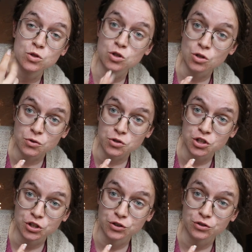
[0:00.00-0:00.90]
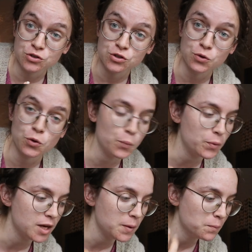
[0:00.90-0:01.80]
solution to
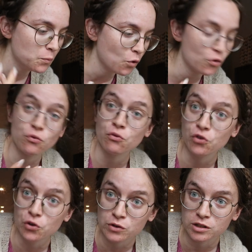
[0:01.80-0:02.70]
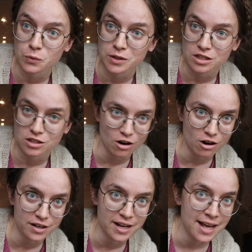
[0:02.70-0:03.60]
be more frugal with the
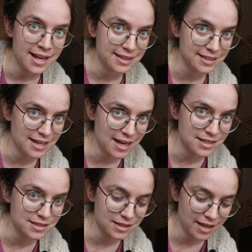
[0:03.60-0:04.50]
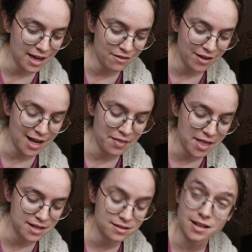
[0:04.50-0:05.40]
yarn that I still have, and
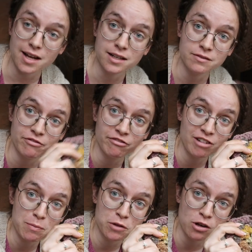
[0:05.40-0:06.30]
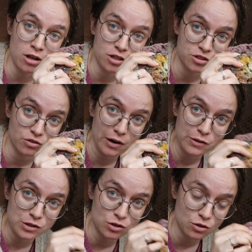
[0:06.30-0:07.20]
that is that I flip the colors
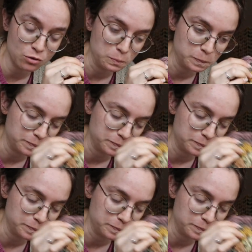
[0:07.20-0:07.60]
around. So